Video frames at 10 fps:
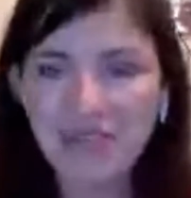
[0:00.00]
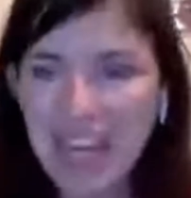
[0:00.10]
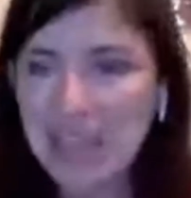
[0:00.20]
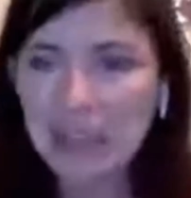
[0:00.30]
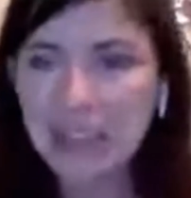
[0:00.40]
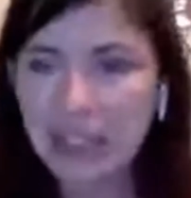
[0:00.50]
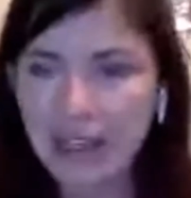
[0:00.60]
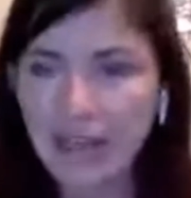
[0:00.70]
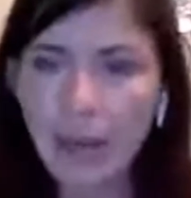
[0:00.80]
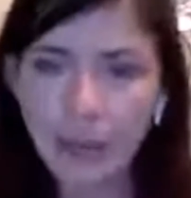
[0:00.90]
failed to
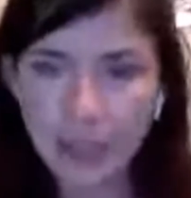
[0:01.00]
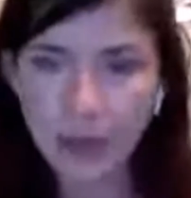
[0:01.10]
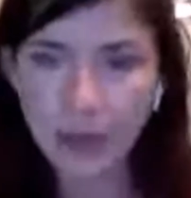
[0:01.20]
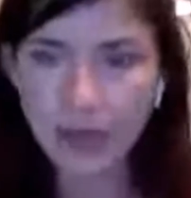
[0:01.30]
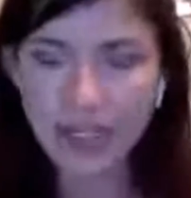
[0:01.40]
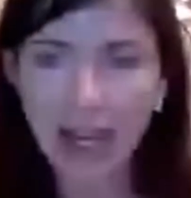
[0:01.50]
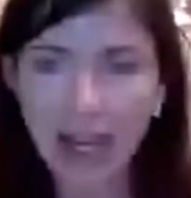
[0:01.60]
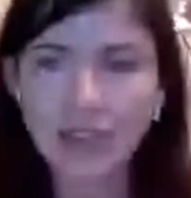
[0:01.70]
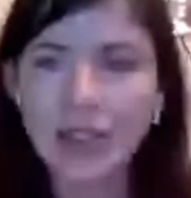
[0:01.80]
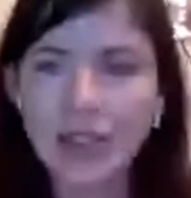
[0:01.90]
live up to her
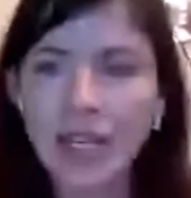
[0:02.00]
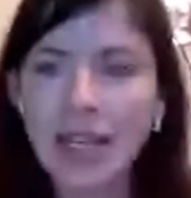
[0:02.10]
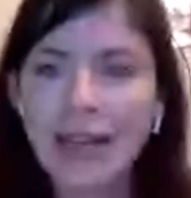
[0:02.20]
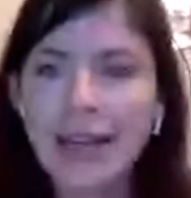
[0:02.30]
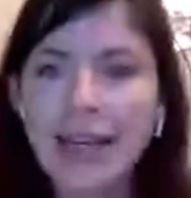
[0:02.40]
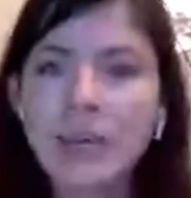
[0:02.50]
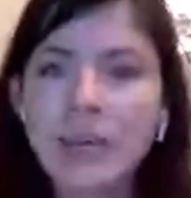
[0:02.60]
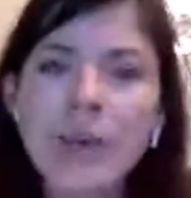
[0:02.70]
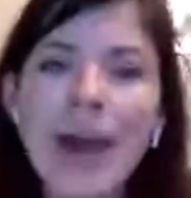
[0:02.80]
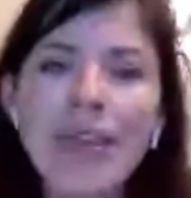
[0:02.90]
standard, it was
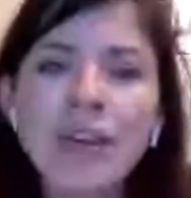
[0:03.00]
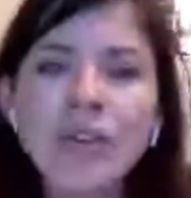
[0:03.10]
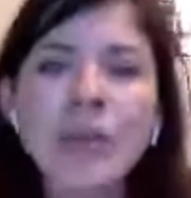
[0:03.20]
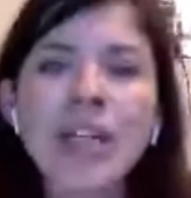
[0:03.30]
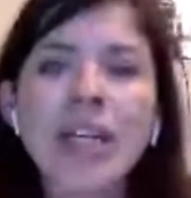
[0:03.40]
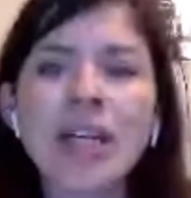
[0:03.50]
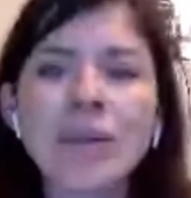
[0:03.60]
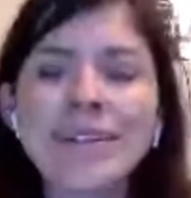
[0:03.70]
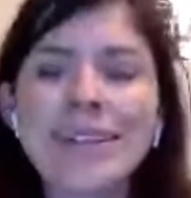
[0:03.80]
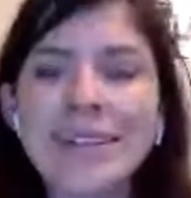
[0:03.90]
rather from an
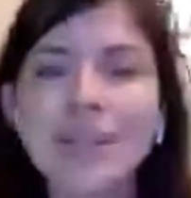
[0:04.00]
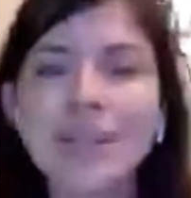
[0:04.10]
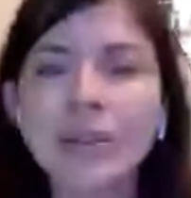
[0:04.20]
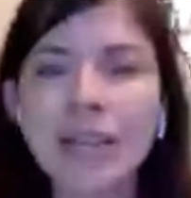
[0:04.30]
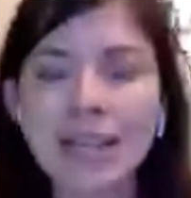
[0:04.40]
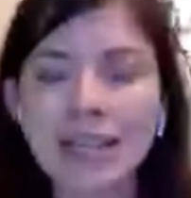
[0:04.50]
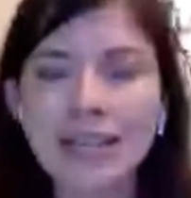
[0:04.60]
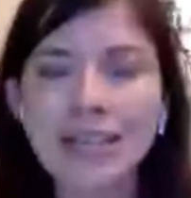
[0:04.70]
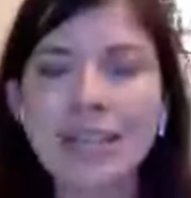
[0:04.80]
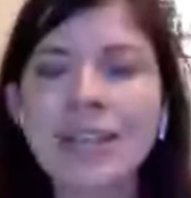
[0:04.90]
irresistible
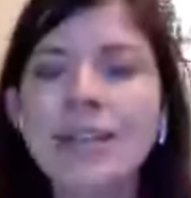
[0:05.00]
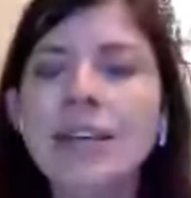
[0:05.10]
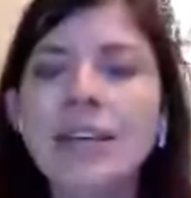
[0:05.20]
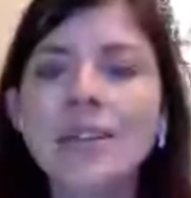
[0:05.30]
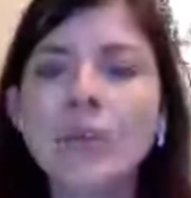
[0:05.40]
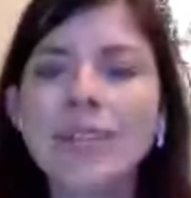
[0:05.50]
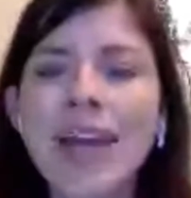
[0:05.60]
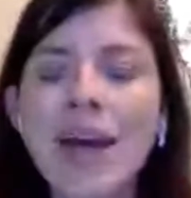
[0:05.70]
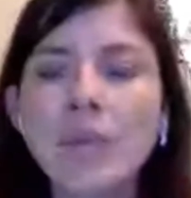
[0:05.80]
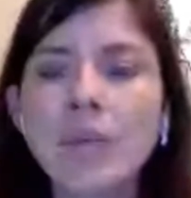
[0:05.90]
tendency to
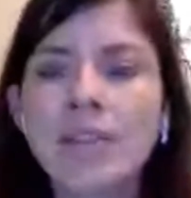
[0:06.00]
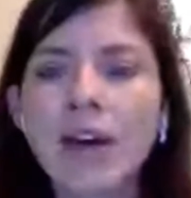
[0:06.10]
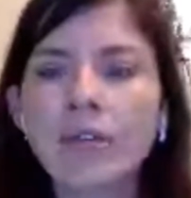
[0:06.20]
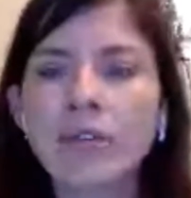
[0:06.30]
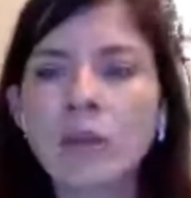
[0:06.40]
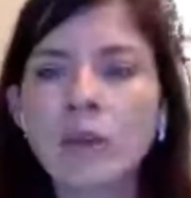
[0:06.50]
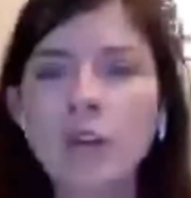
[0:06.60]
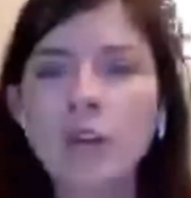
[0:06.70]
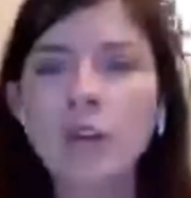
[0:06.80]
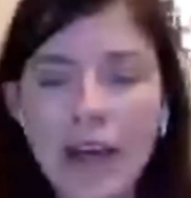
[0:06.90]
adapt herself to her
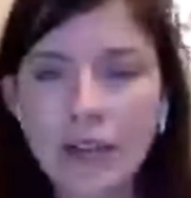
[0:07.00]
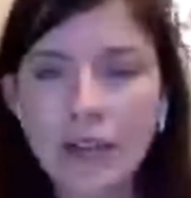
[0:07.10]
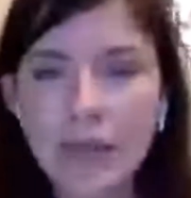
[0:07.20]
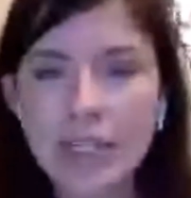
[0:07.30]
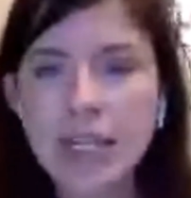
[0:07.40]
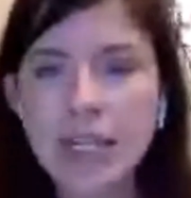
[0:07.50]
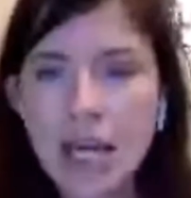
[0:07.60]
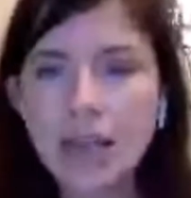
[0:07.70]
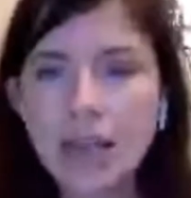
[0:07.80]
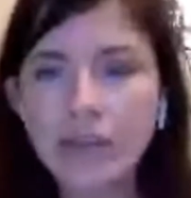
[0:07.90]
environment
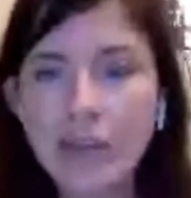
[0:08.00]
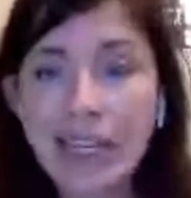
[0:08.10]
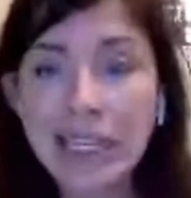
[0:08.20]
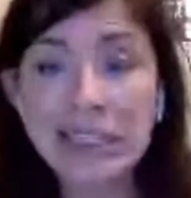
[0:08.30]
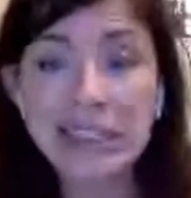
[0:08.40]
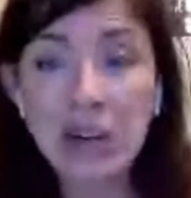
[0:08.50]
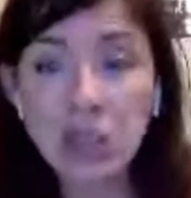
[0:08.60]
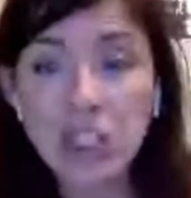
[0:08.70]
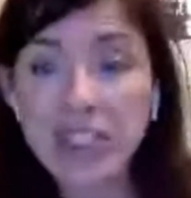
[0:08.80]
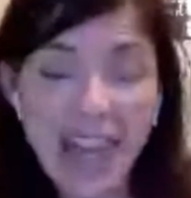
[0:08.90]
than from any
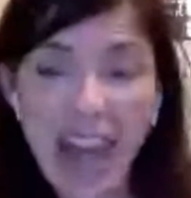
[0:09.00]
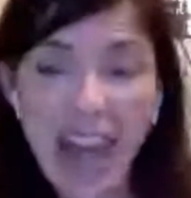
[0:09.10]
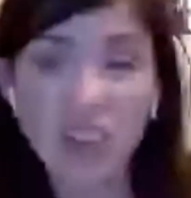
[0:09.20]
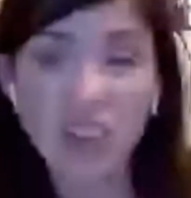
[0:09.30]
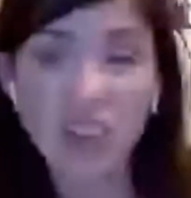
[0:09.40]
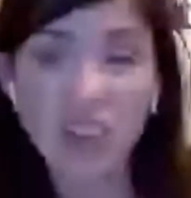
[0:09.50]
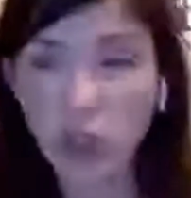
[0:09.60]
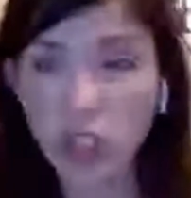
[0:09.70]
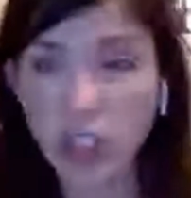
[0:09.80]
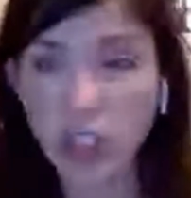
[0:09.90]
conscious lack of
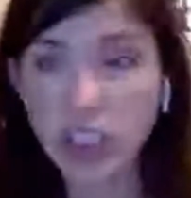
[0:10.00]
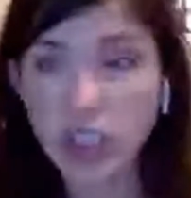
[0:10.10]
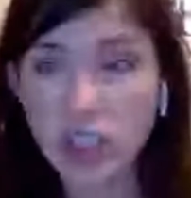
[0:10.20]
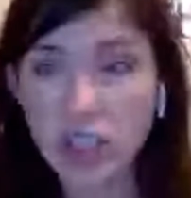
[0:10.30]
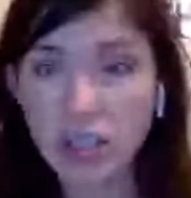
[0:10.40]
moral courage.